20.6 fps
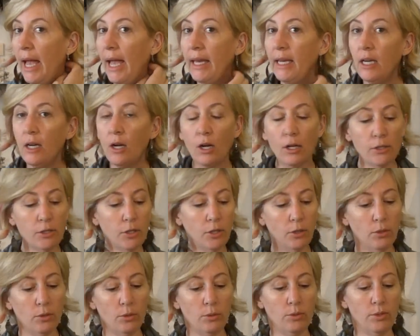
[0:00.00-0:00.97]
And it also
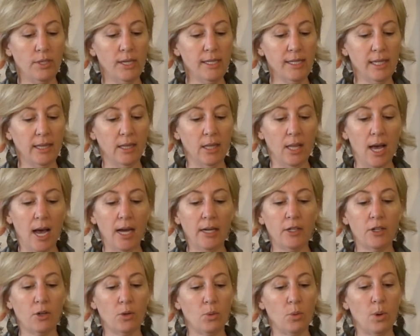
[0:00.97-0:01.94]
doesn't
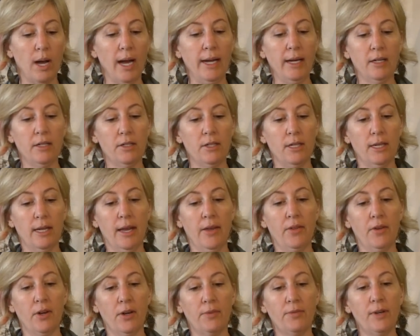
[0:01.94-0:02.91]
lock your wire
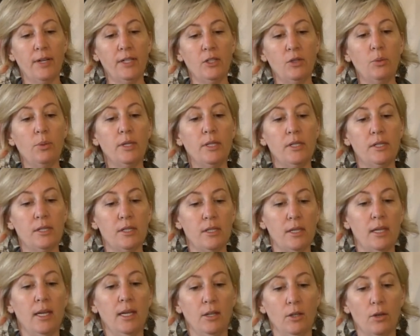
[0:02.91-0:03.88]
together. If I twist
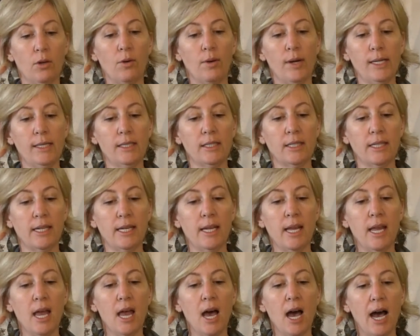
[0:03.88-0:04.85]
incorrectly,
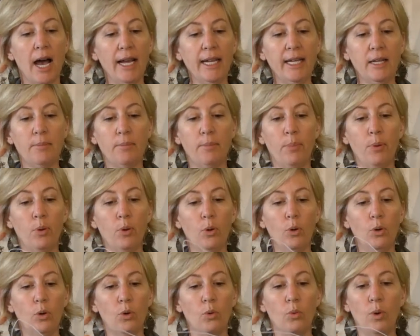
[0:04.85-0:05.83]
I can
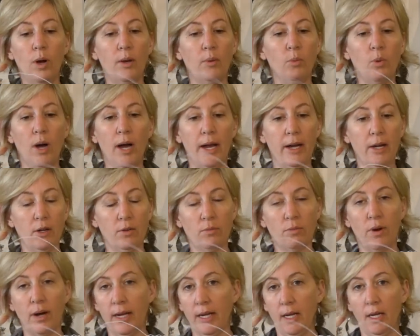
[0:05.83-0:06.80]
pull one wire
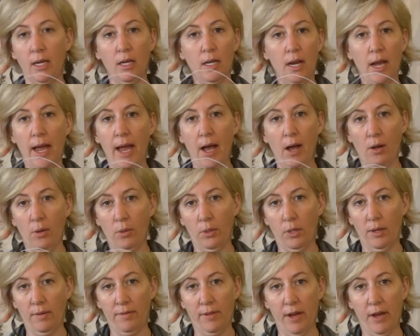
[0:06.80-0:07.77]
right out
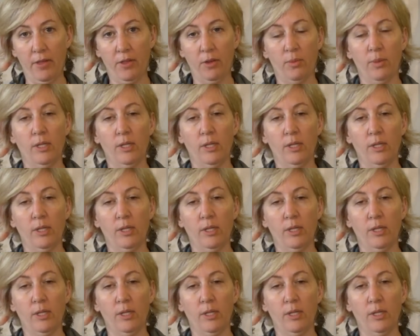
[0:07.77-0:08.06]
of the other